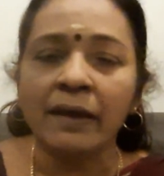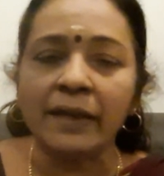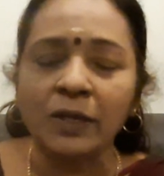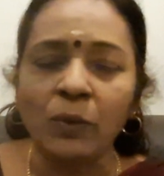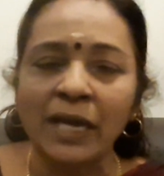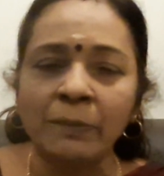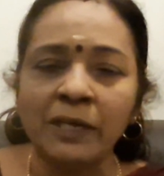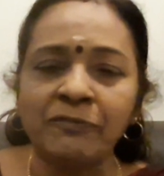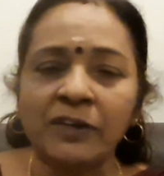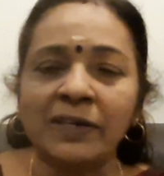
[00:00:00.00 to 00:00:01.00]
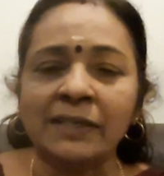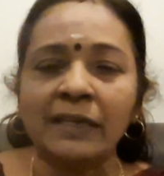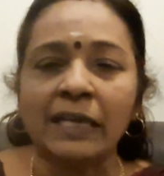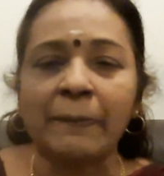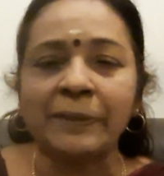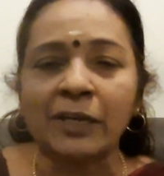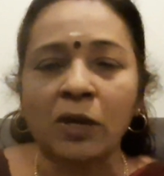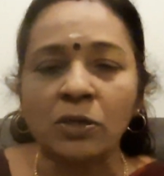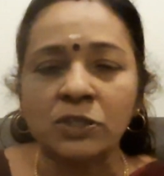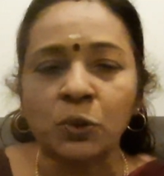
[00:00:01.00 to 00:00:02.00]
requirement for working capital
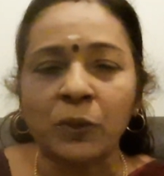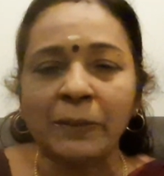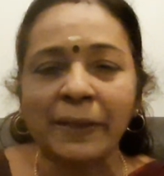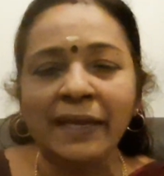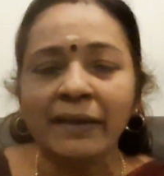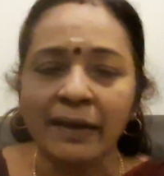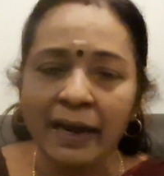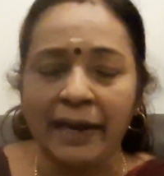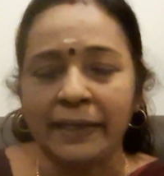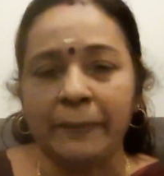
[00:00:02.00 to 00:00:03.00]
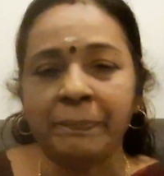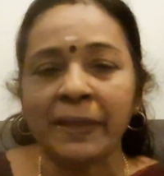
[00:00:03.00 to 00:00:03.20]
also will be high.